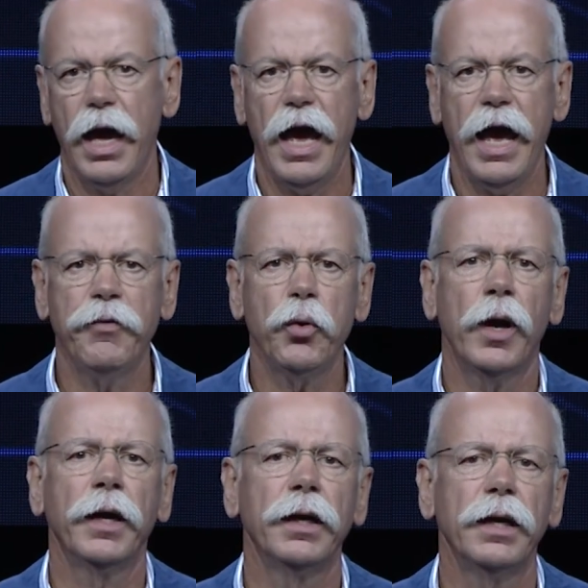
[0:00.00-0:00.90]

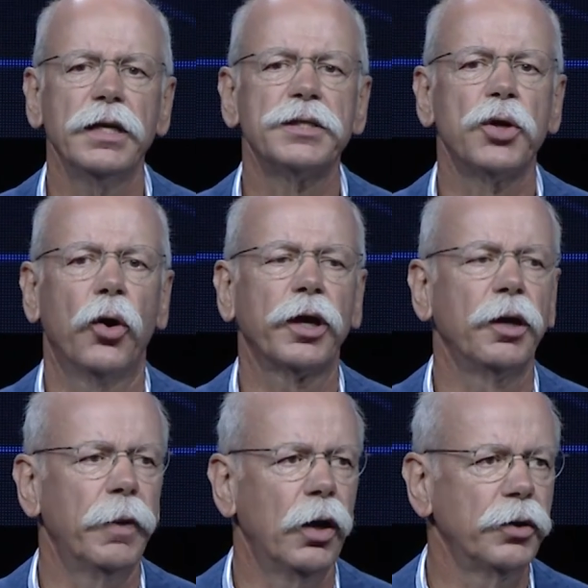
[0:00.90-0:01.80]
Everyone is talking
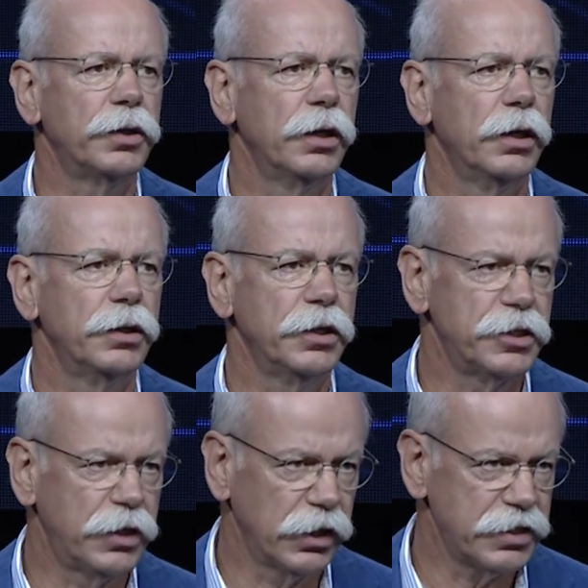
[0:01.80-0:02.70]
about
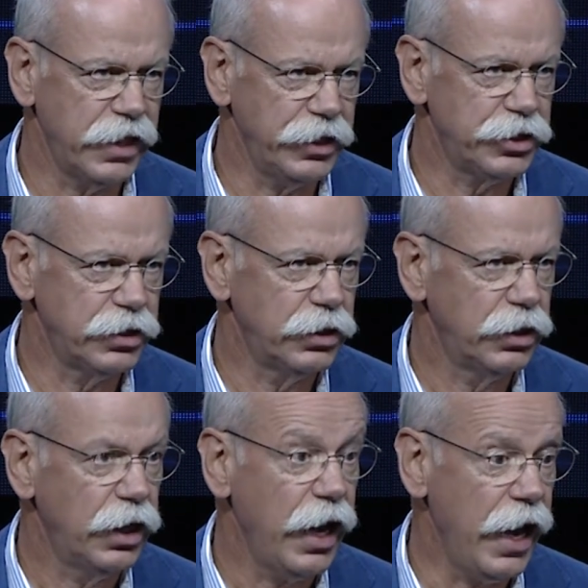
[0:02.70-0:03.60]
digitalization
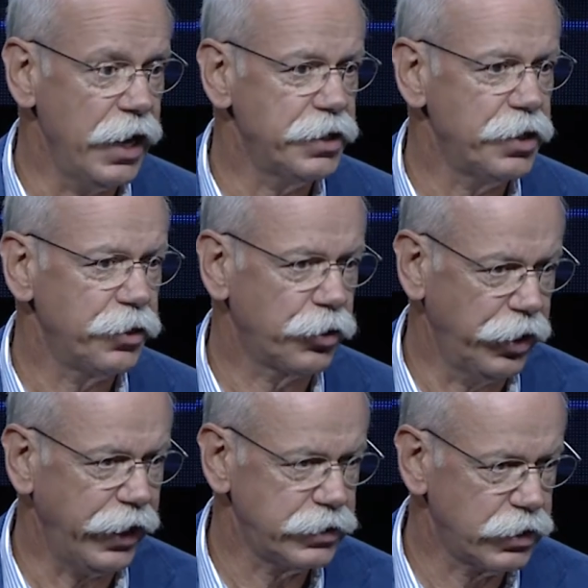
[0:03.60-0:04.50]
and the
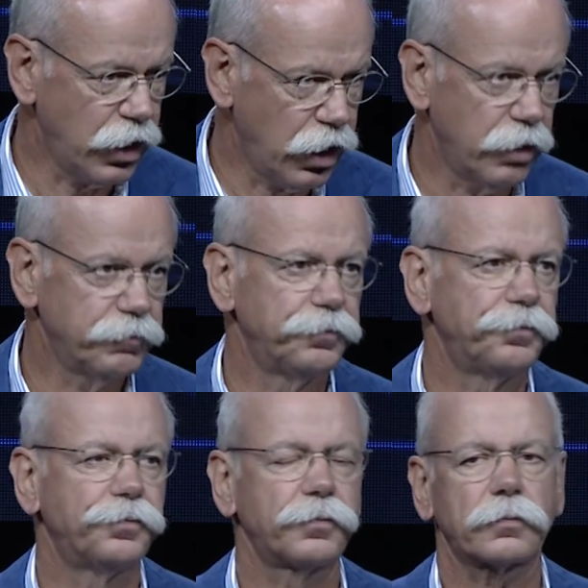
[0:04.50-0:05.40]
connected car.
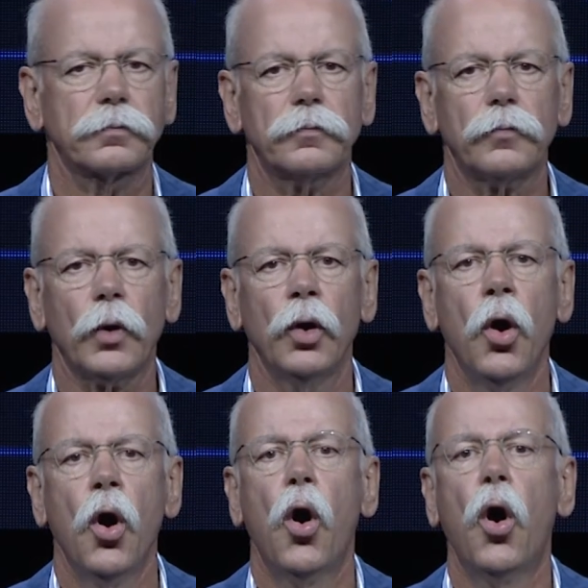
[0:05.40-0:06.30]

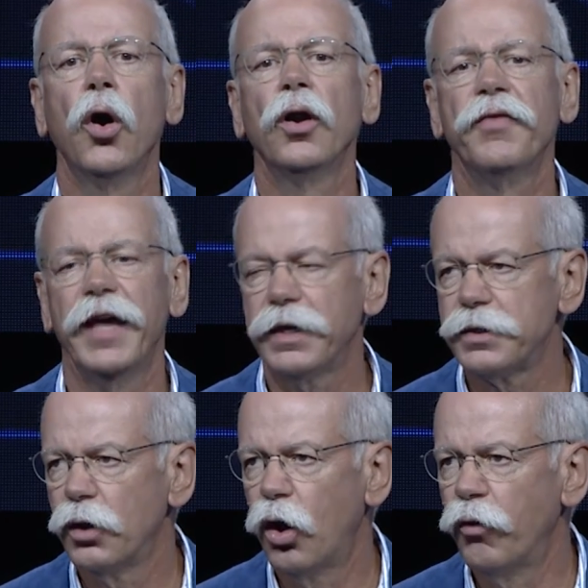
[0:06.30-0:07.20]
All of that
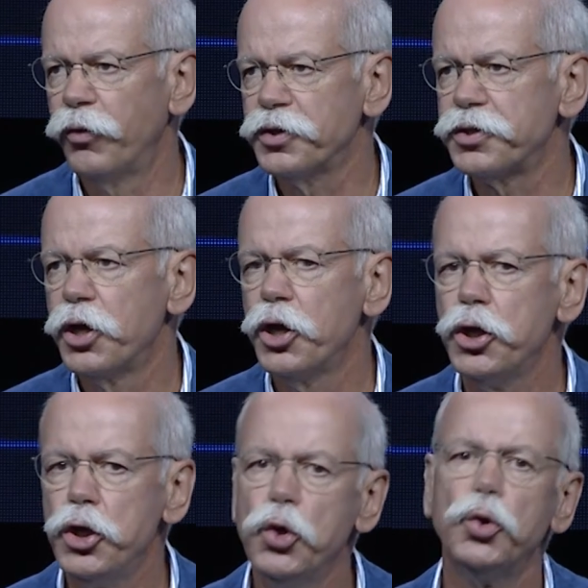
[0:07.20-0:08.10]
offers
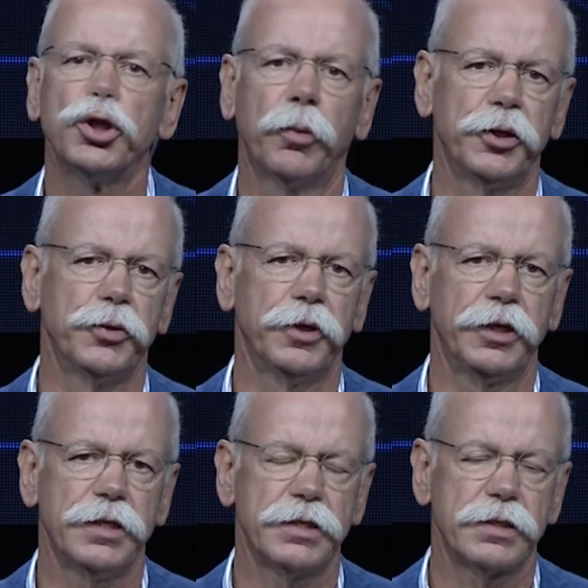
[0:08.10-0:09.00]
huge
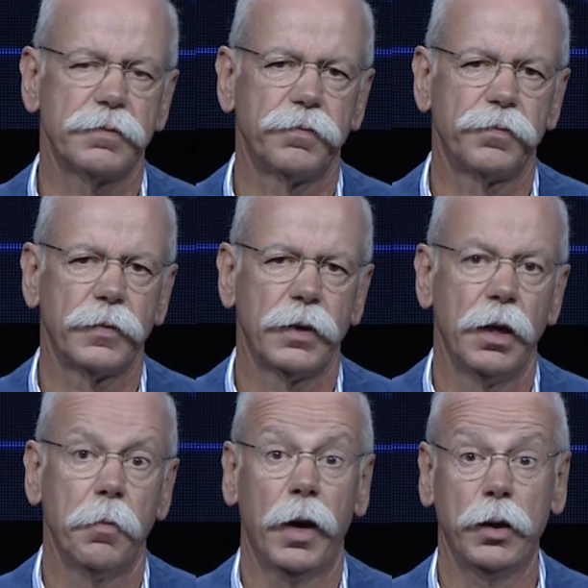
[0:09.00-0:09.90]
opportunities.
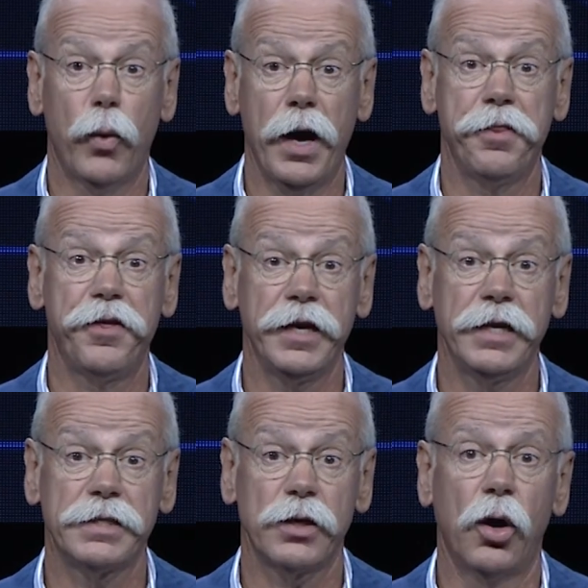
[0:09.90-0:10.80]
But one thing
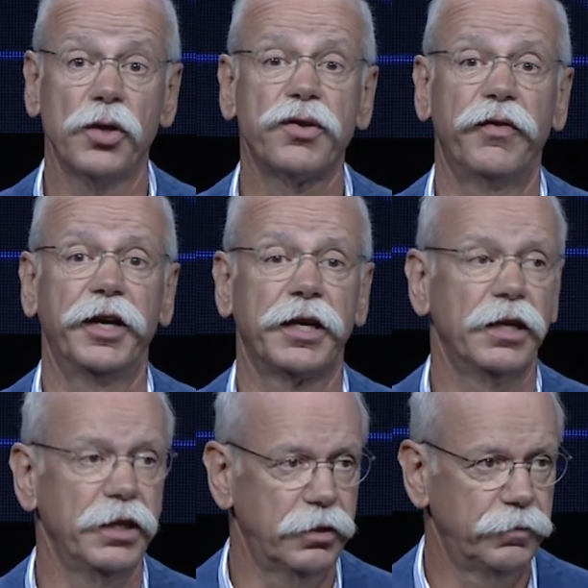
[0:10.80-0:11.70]
is also very
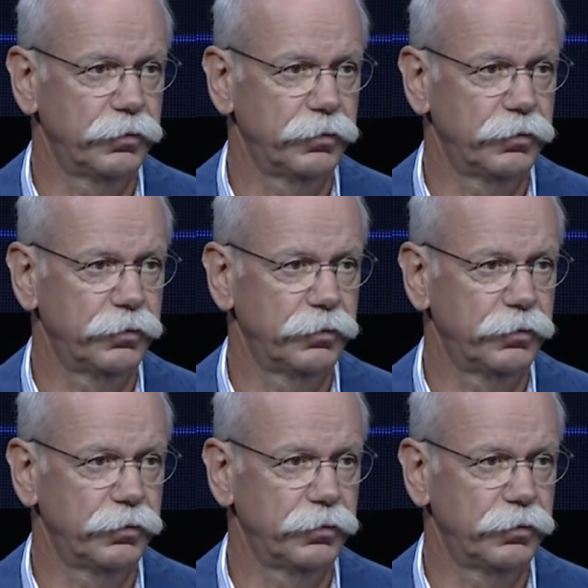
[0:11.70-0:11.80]
clear.